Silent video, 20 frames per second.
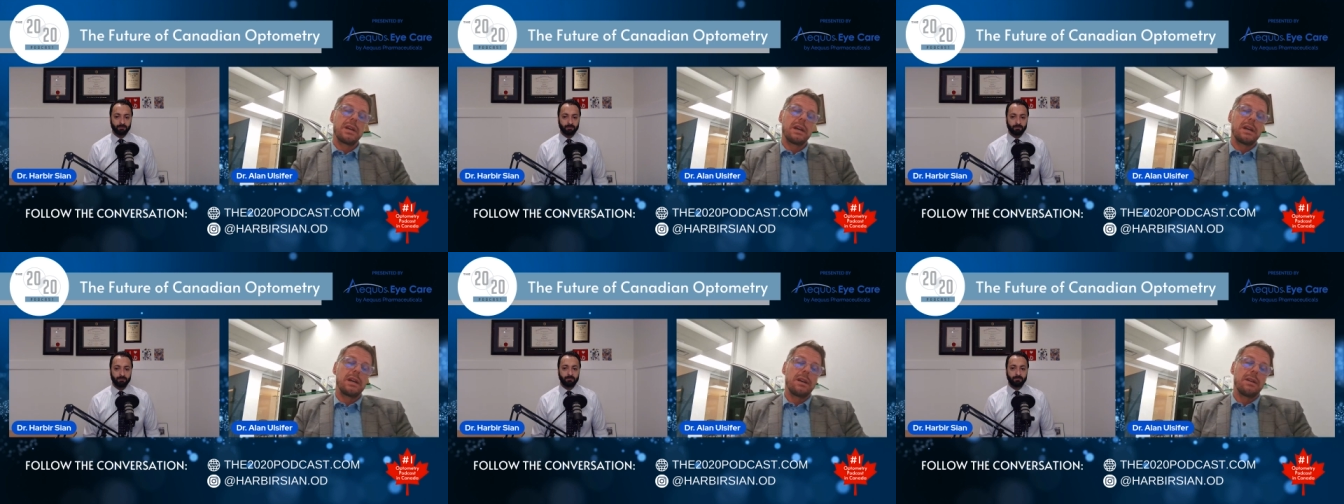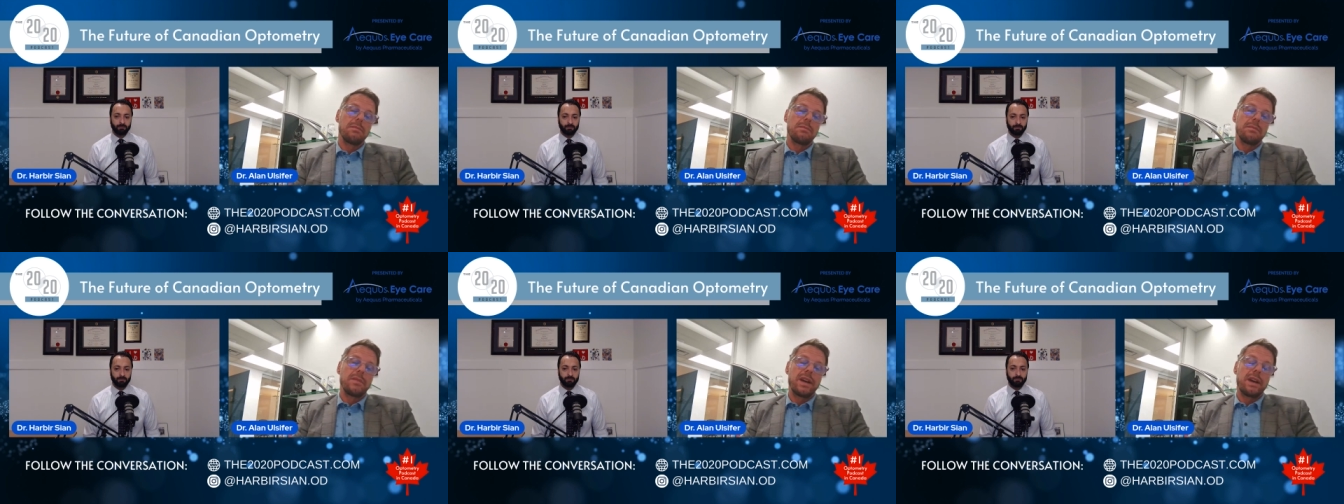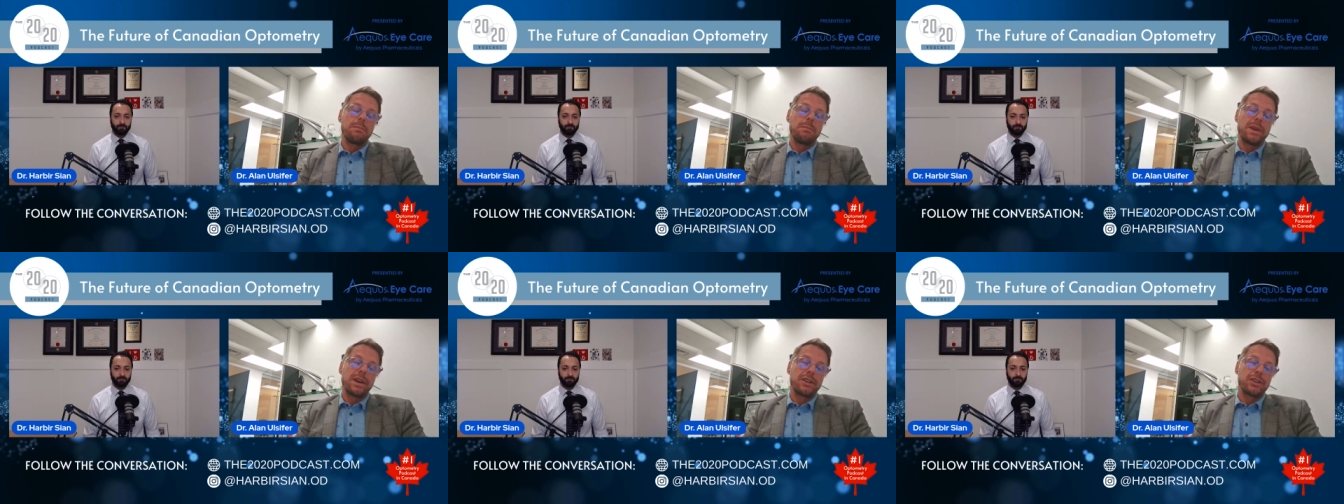
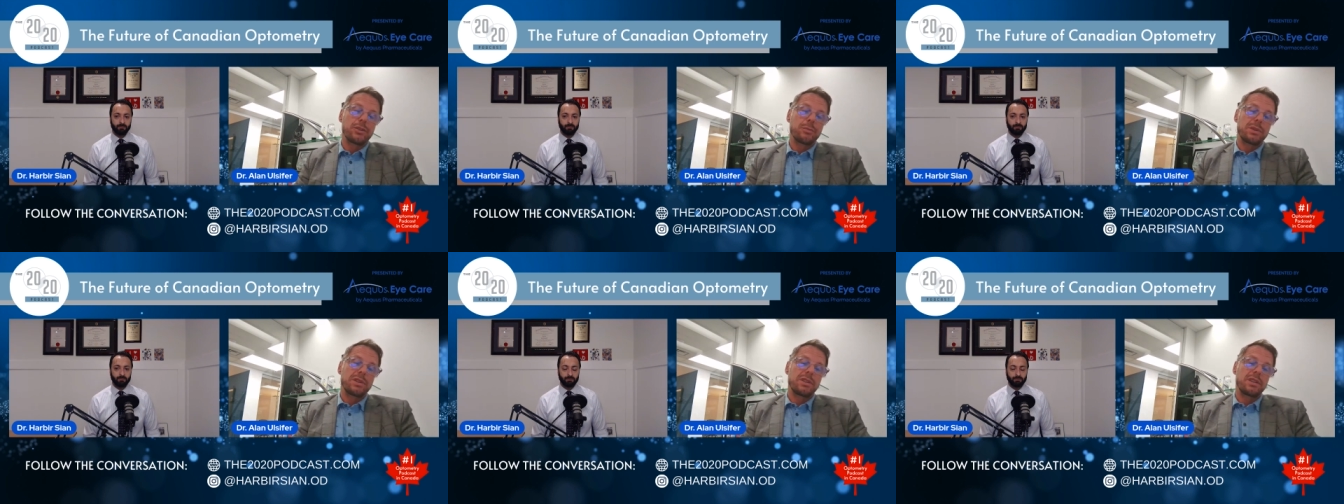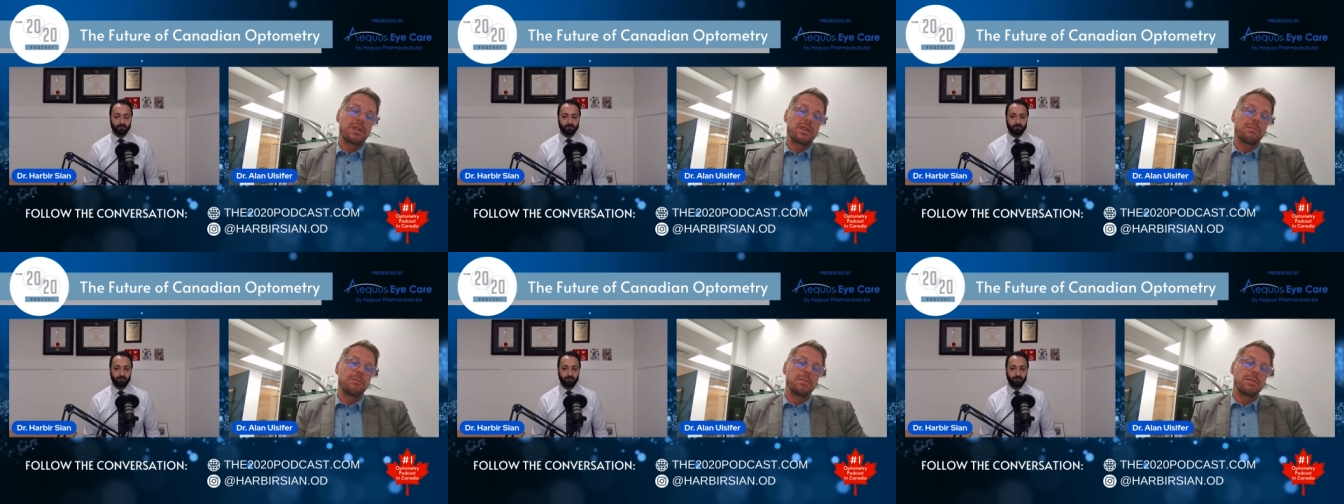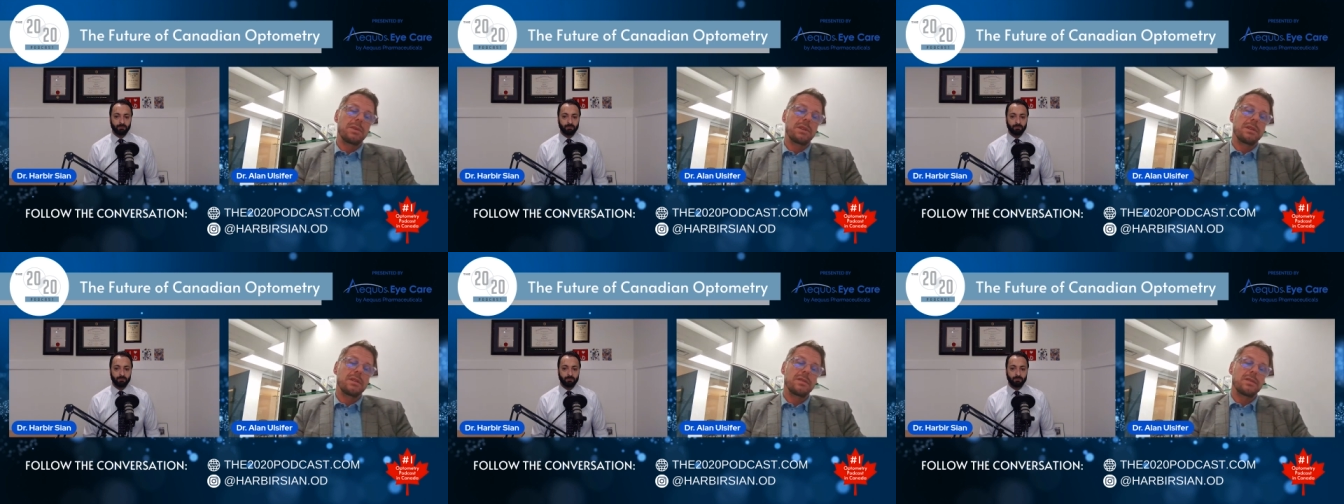that management
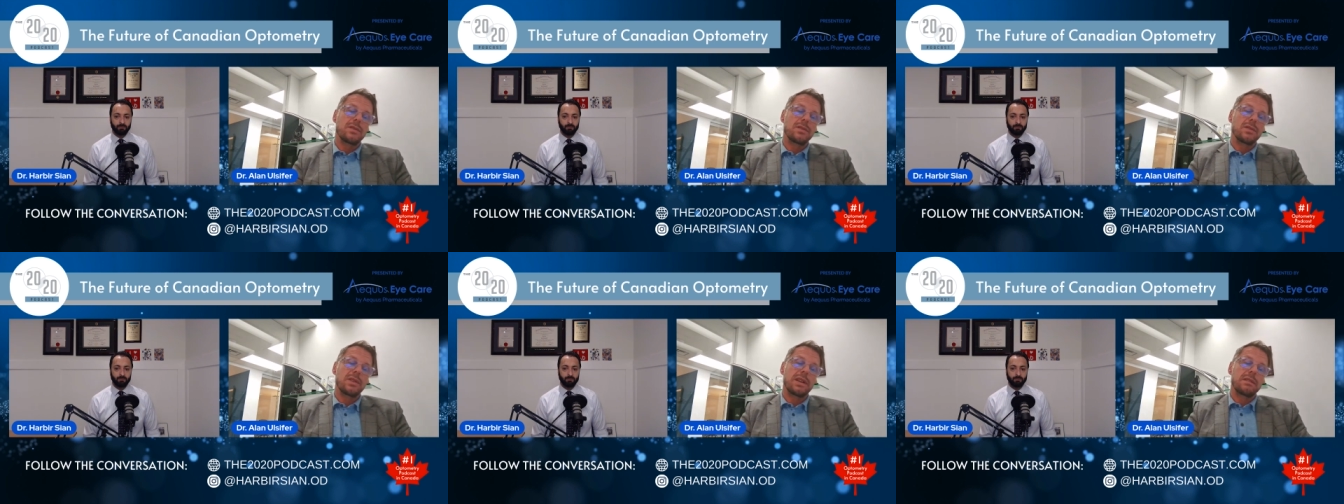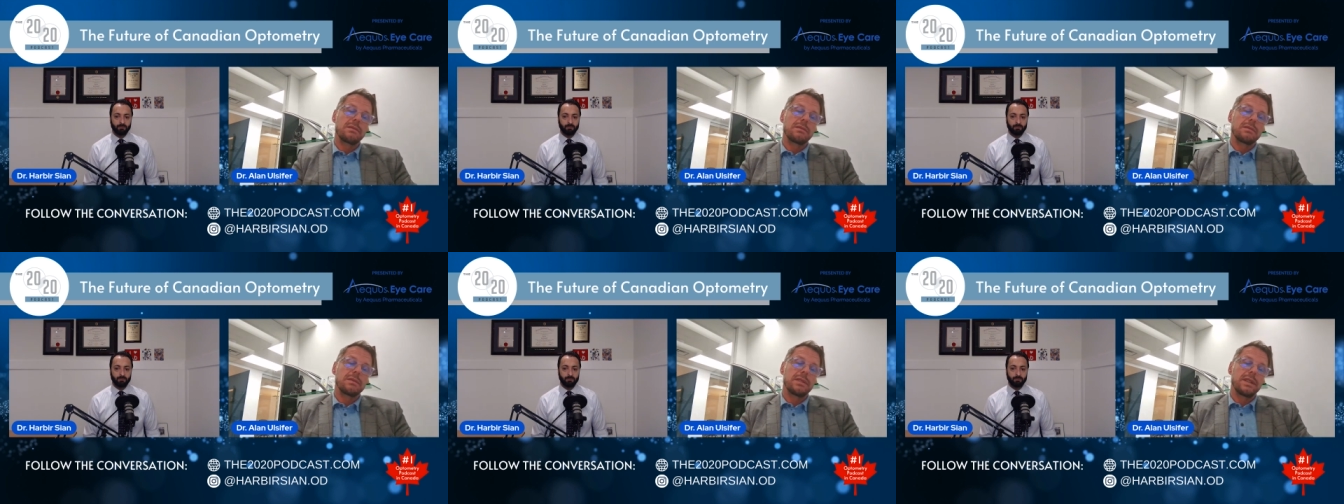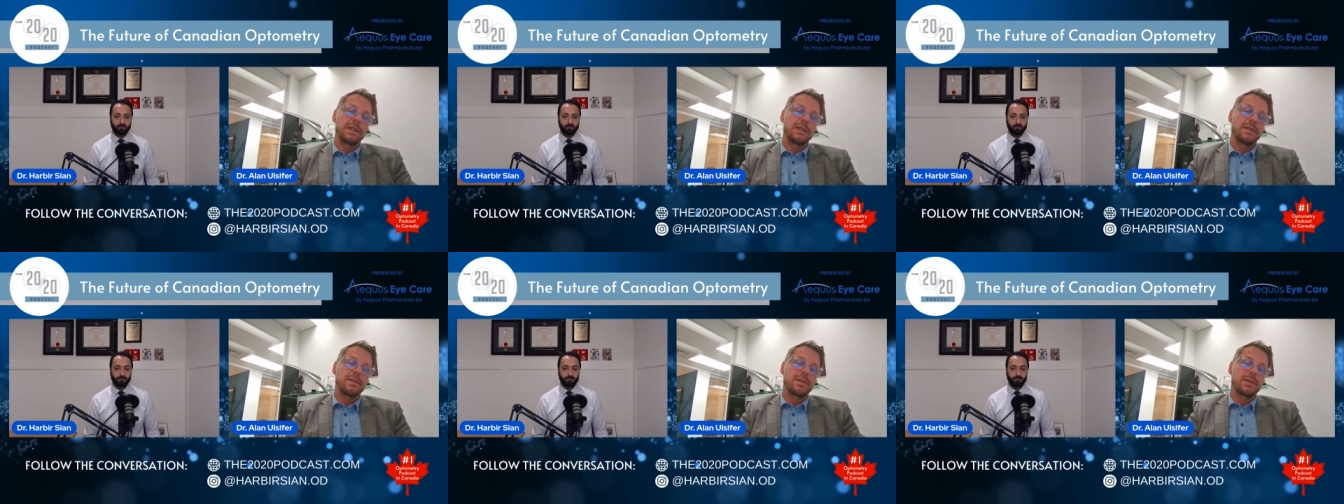team
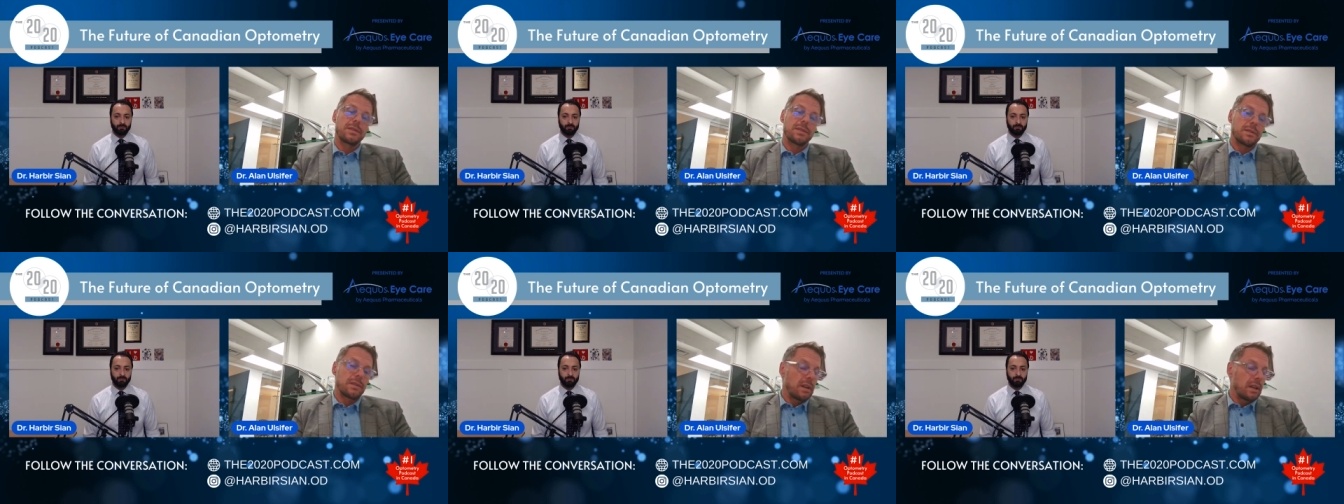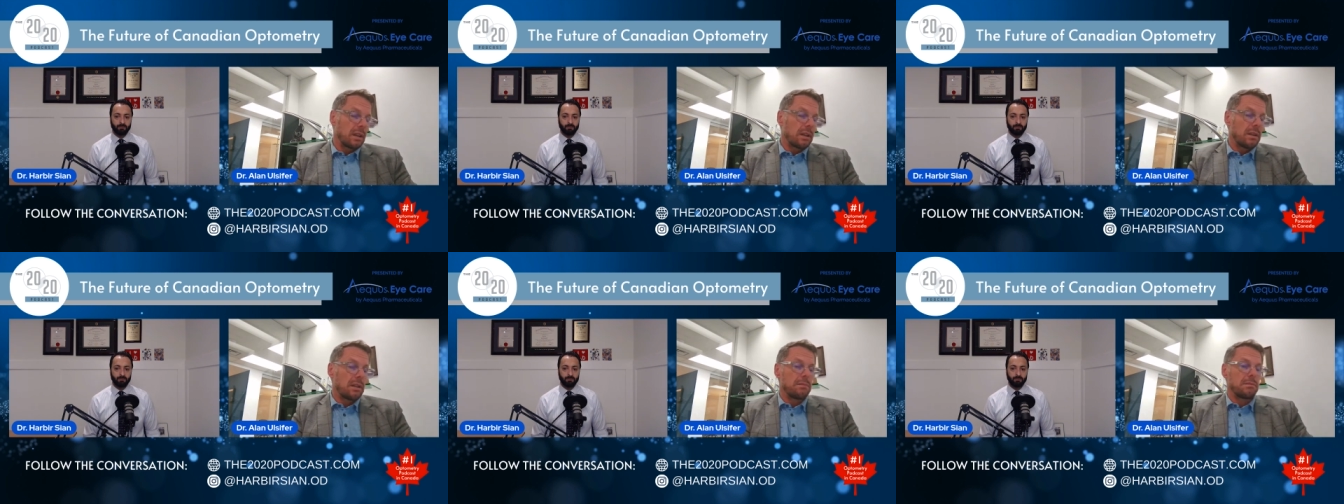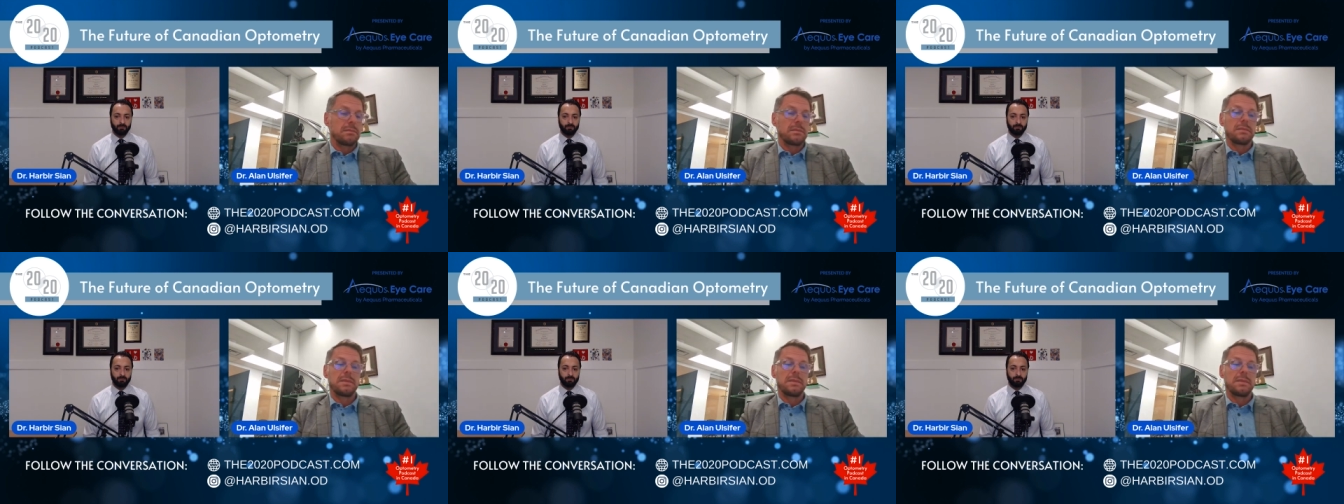is a